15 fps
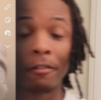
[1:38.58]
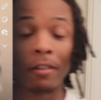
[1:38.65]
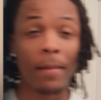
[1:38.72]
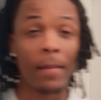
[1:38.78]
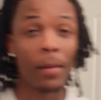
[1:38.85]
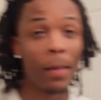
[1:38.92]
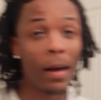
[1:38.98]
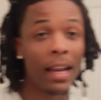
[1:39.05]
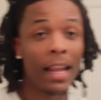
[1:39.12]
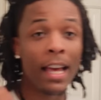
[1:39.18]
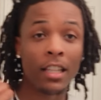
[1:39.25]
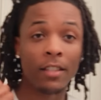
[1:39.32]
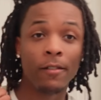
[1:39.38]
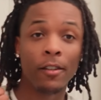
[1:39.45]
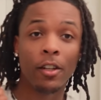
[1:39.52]
You feel me? My
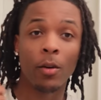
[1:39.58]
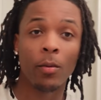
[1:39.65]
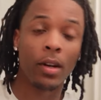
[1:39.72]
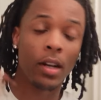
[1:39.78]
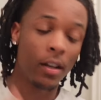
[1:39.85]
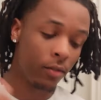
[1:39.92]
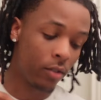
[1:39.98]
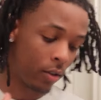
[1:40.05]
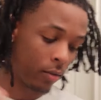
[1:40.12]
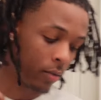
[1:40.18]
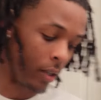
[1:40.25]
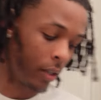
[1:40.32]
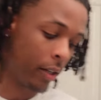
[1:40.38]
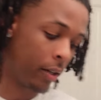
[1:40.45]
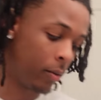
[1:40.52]
last video we left off
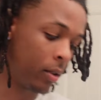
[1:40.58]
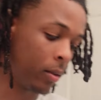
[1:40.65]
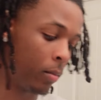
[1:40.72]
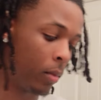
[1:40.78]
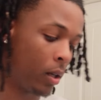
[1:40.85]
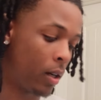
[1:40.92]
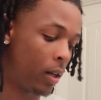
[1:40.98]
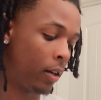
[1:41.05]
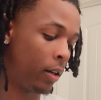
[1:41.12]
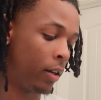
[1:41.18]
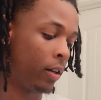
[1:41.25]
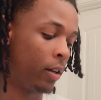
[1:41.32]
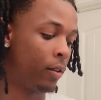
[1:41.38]
right here with the blonde.